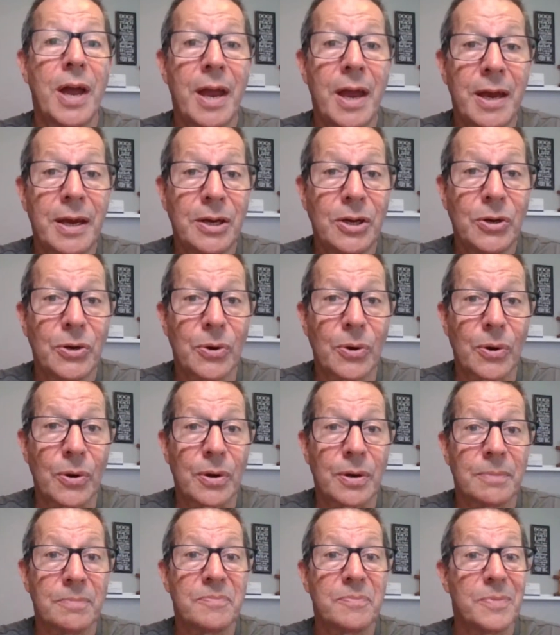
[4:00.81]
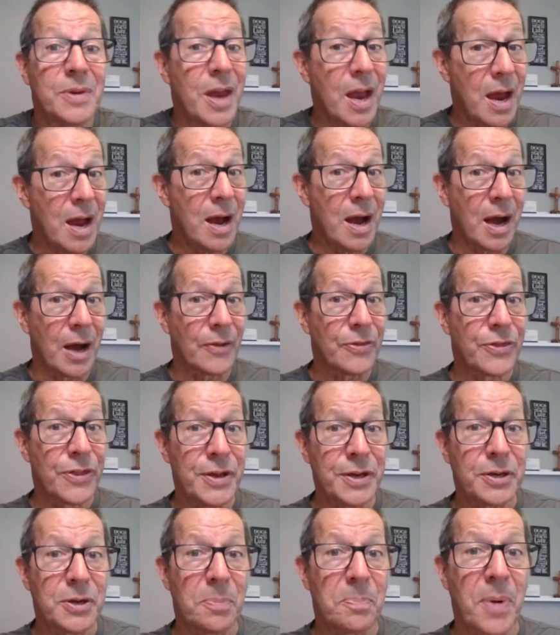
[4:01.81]
anger. Yeah,
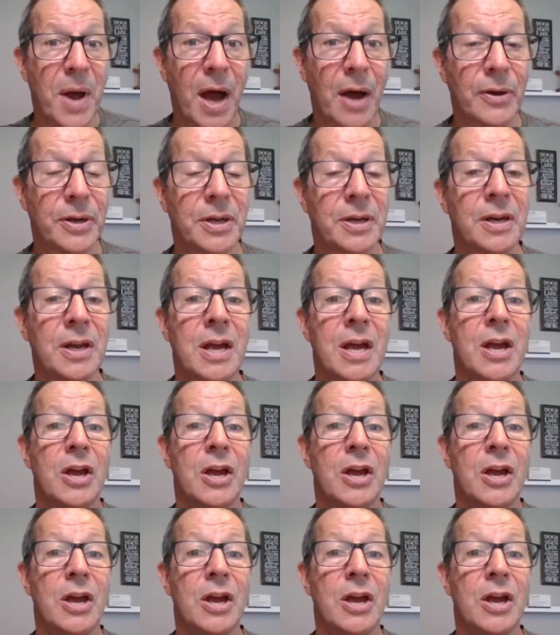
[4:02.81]
think about it.